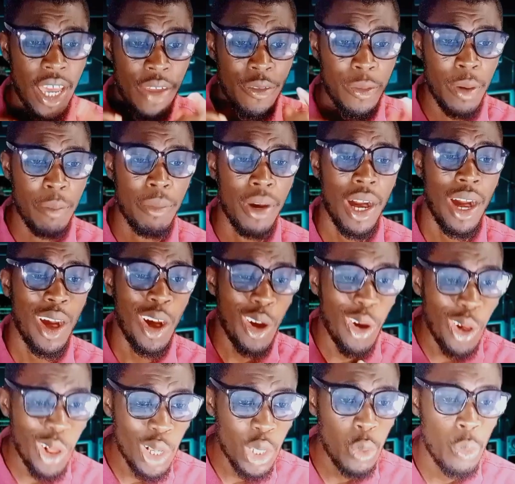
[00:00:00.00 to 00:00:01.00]
And remember,
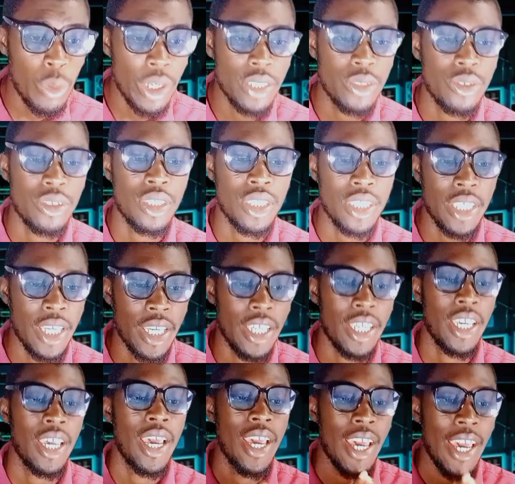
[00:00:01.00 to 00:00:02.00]
always to
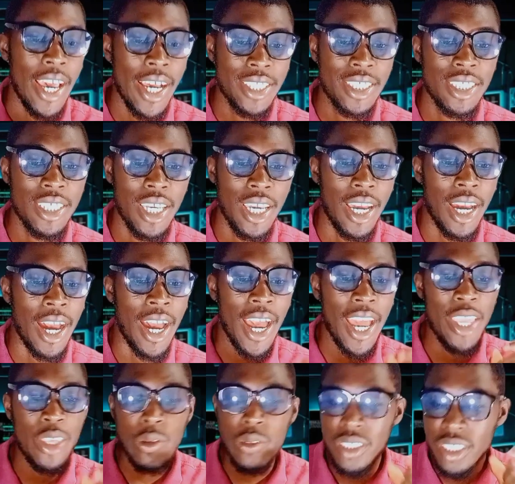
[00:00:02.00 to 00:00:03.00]
stay ethical
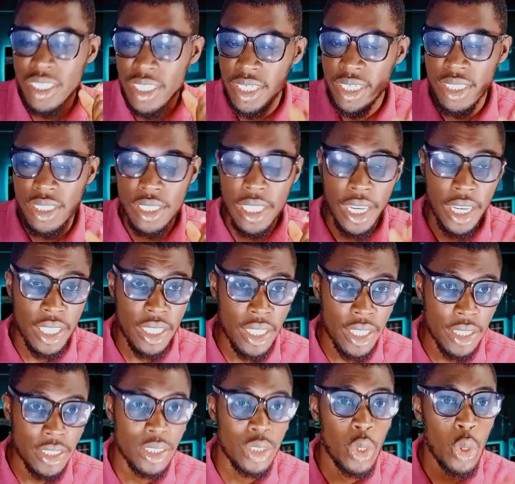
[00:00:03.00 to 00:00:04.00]
and use these
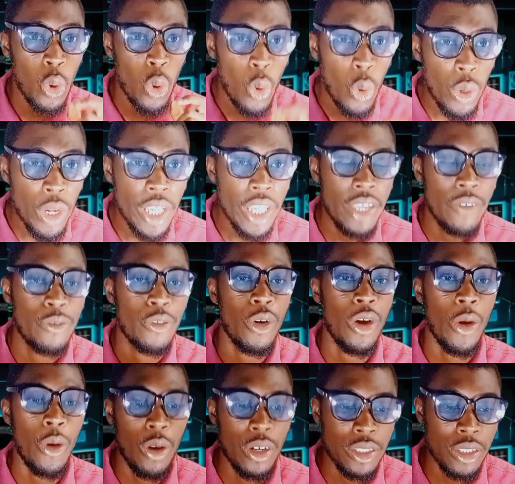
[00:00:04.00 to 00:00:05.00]
techniques only
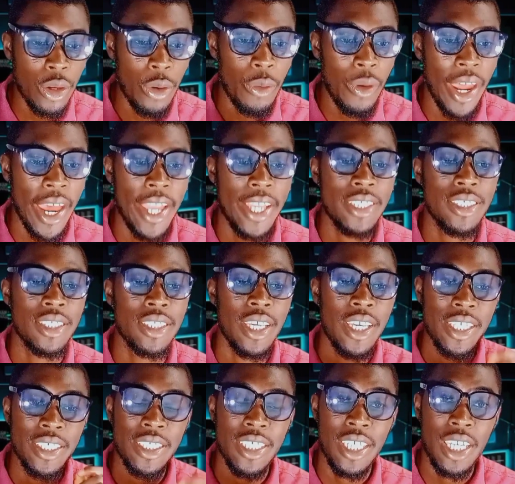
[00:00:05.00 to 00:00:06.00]
for authorized
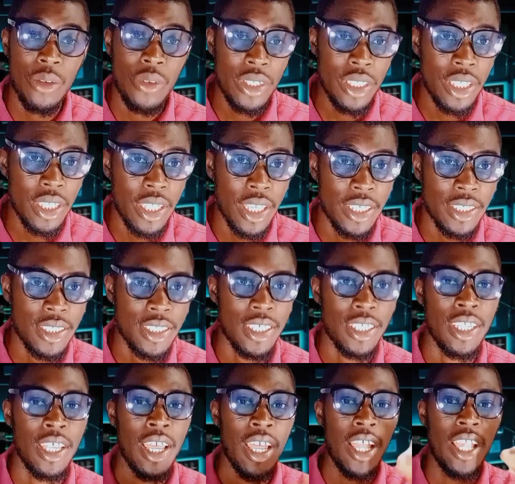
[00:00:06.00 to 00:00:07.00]
security testing.